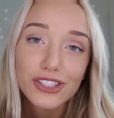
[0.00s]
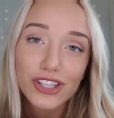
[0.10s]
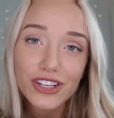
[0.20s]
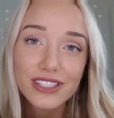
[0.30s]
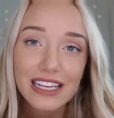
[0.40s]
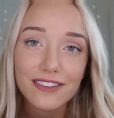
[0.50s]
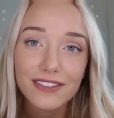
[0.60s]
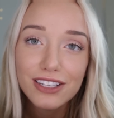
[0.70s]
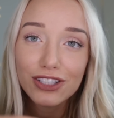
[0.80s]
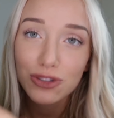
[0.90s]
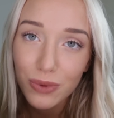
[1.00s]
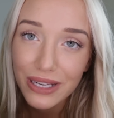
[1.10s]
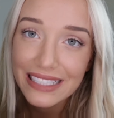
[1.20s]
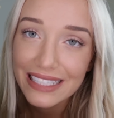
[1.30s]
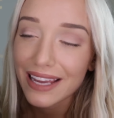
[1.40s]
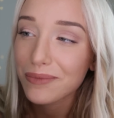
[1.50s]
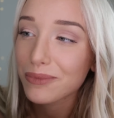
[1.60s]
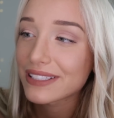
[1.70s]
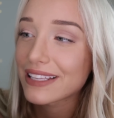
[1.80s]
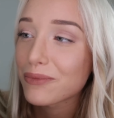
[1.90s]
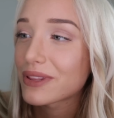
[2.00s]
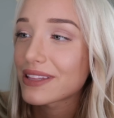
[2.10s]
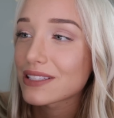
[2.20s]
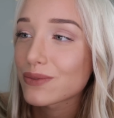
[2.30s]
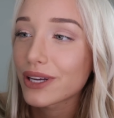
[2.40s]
So you're saving 29% with this